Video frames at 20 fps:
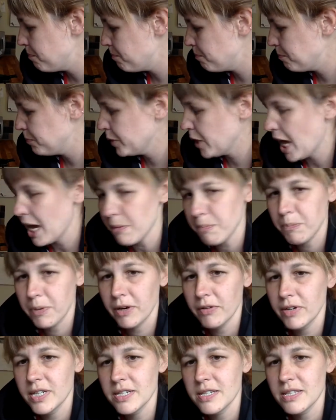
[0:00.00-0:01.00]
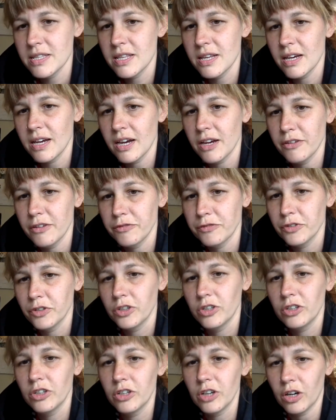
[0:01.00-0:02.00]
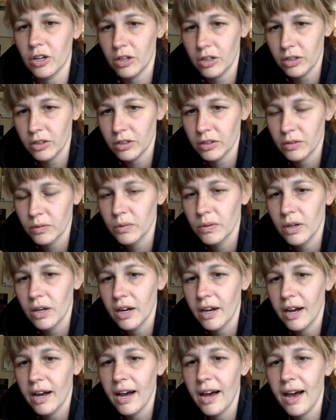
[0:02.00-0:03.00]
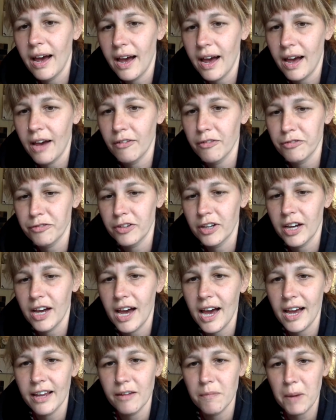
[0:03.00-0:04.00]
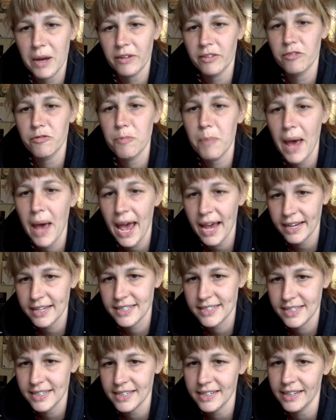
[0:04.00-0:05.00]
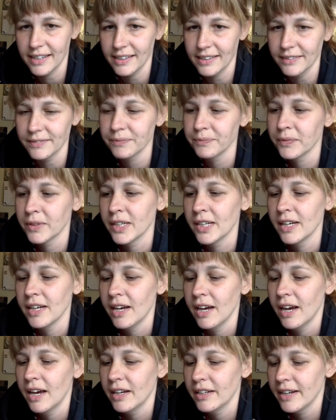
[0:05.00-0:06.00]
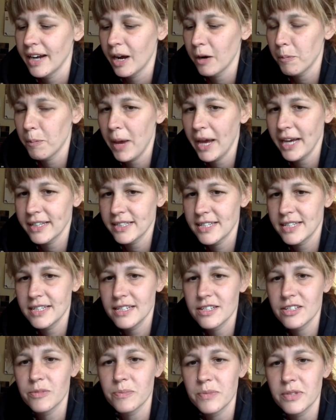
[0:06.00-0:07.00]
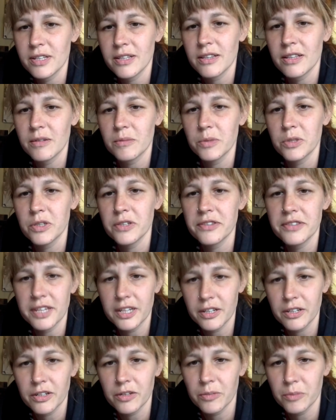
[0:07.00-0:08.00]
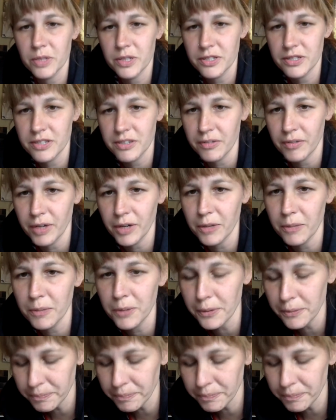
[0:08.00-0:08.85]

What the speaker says: blackberries that I've got have a high amount of pectin in. Now pectin is something that will thicken up your syrup.